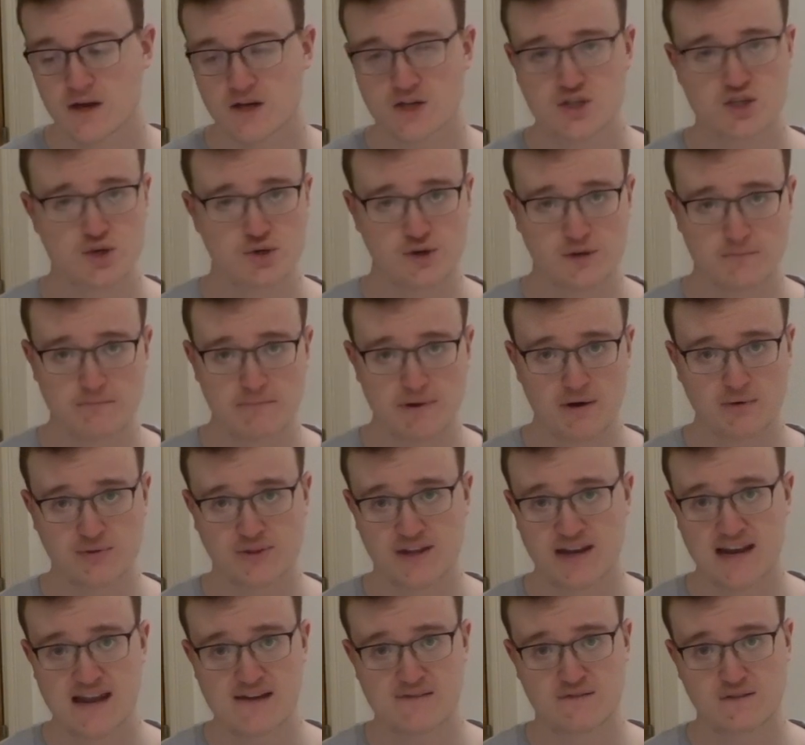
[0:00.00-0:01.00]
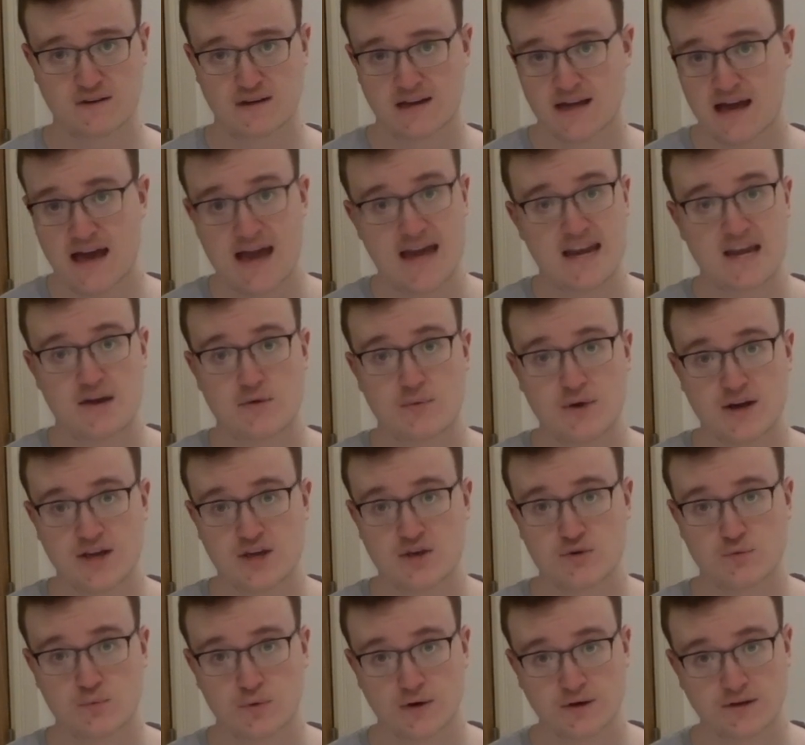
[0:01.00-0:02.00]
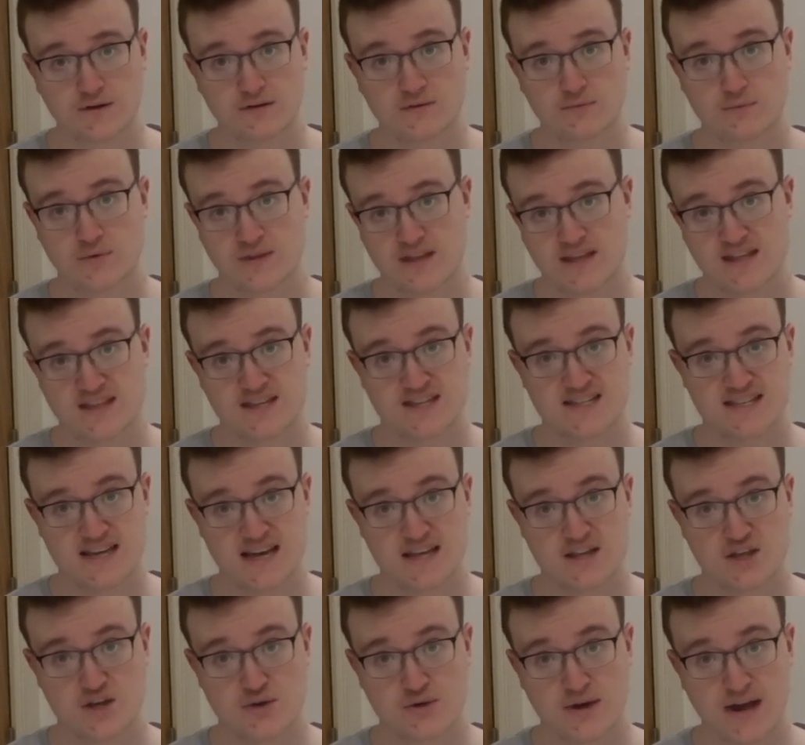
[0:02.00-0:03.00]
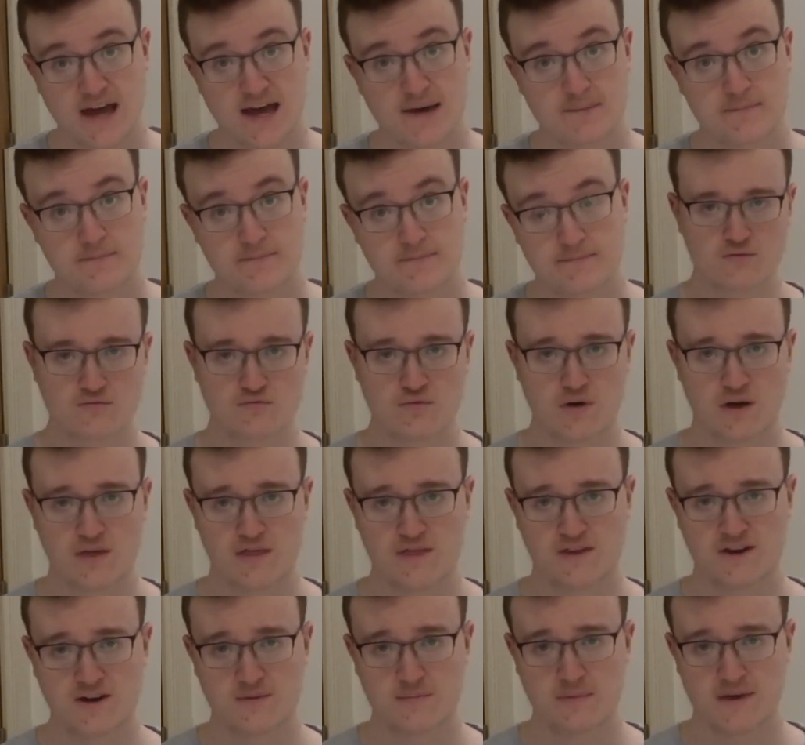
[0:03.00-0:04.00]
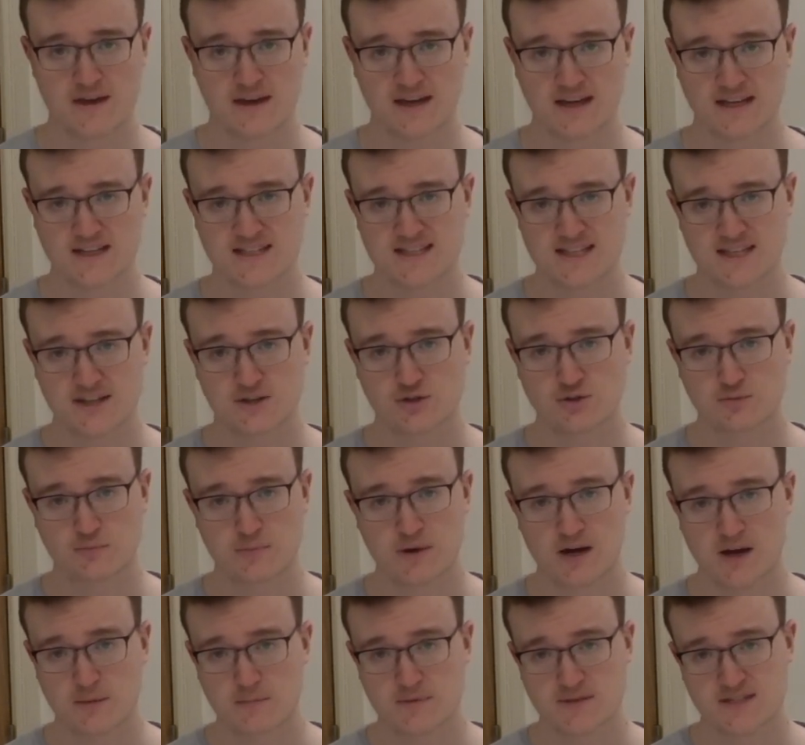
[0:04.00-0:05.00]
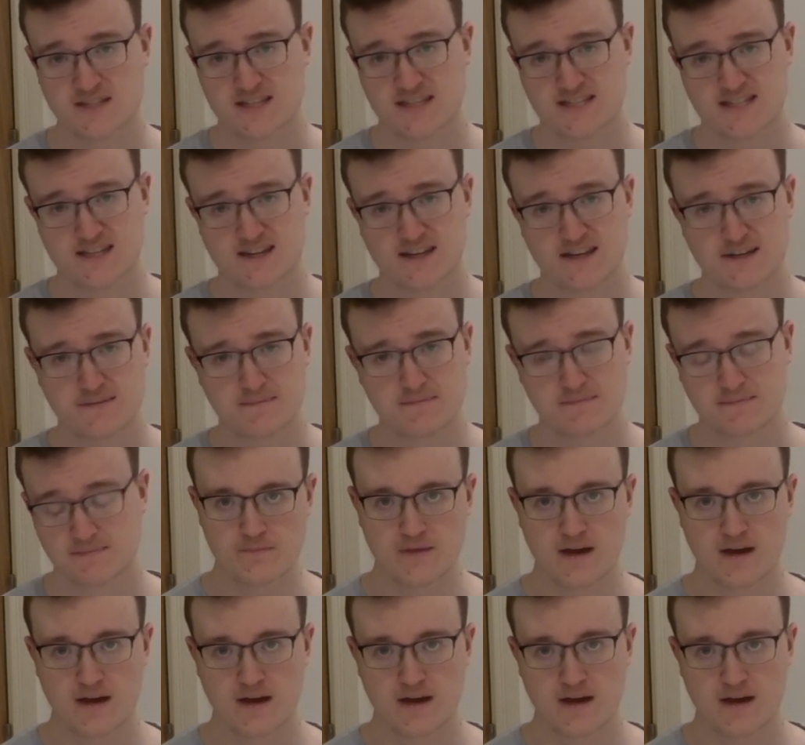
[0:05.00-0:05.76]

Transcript: so you can build the level any way you want within the set that you get, rather than it being a single purpose design.